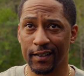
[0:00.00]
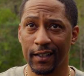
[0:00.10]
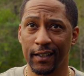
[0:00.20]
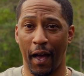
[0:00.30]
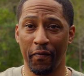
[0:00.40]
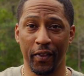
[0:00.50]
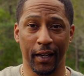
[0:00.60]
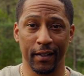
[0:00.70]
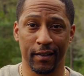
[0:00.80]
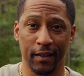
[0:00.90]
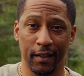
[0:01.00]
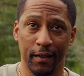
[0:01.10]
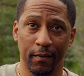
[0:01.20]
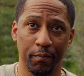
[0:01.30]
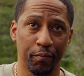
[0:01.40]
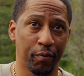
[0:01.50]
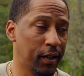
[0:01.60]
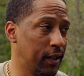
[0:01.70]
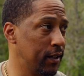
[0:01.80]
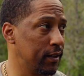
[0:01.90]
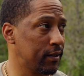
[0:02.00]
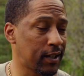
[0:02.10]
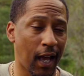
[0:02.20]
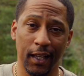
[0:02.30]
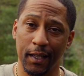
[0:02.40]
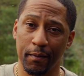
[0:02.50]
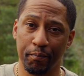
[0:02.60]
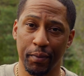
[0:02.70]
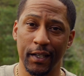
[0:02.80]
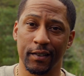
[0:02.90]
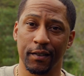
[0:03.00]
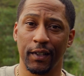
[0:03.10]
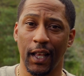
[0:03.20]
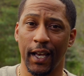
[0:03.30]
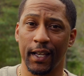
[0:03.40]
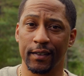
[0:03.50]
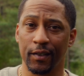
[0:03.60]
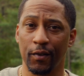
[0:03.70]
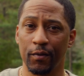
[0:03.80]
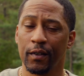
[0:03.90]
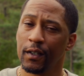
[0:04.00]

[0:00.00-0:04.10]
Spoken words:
And I think it's a pretty solid piece of glass. So